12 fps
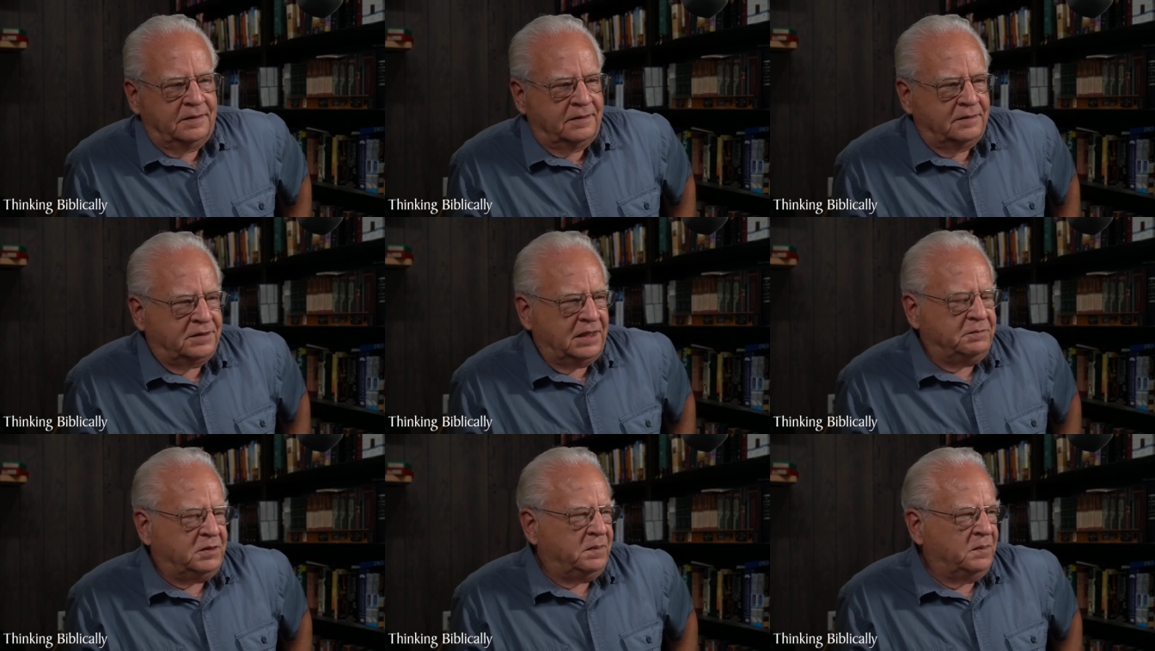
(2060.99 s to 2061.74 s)

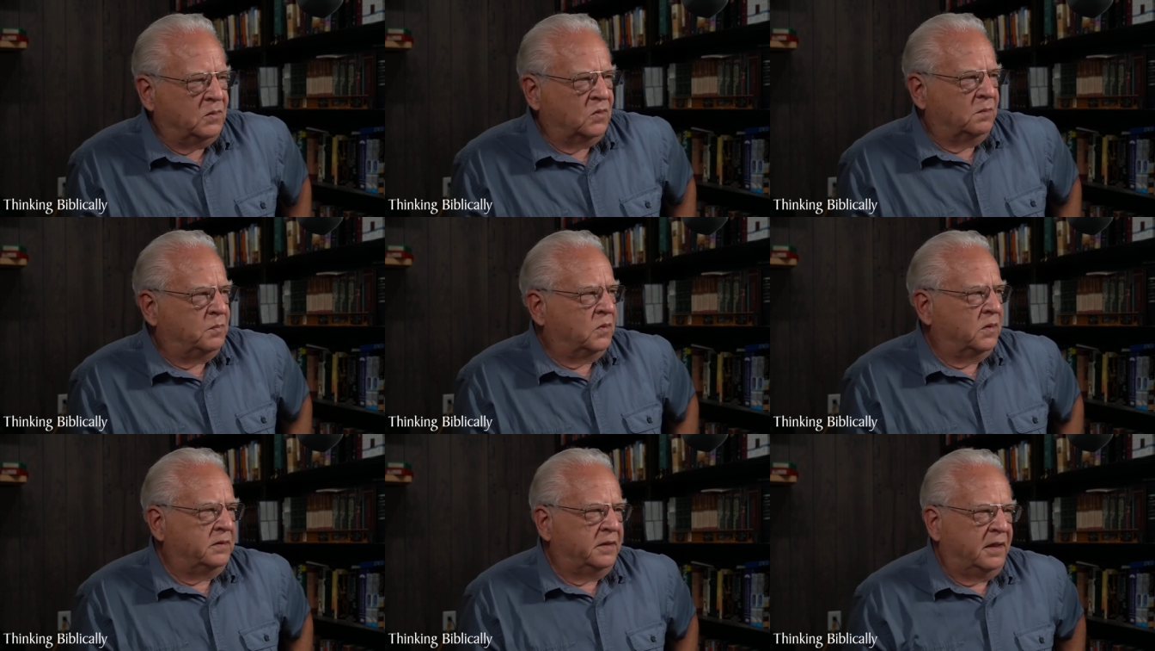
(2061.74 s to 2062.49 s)
seems to be more
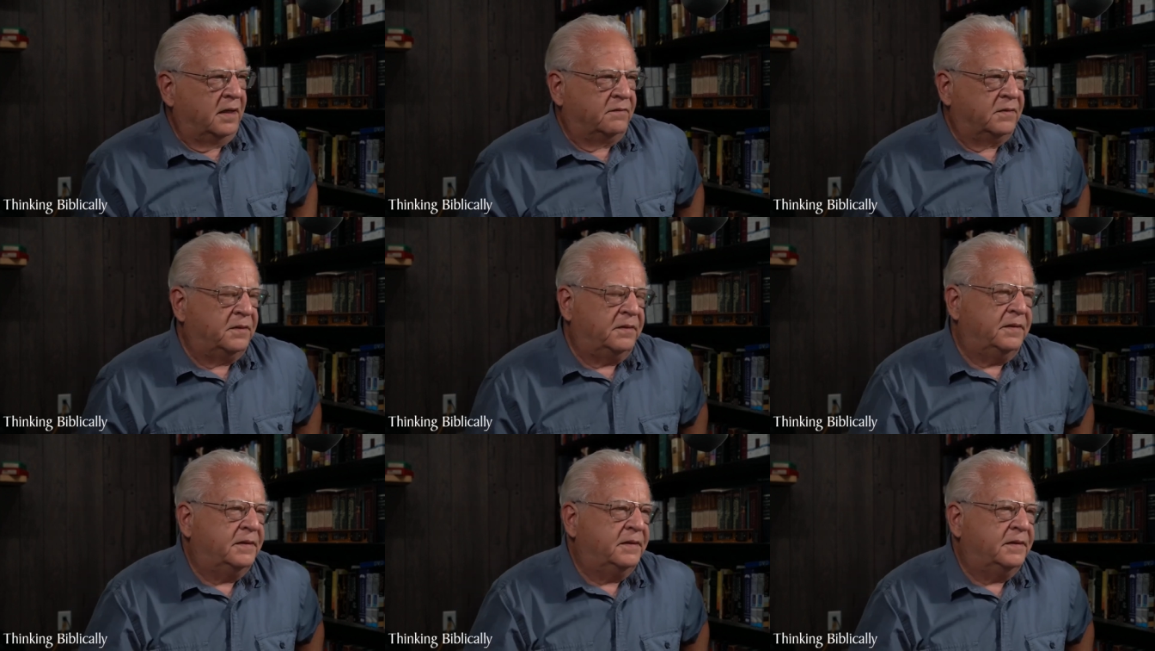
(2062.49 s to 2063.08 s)
important than ever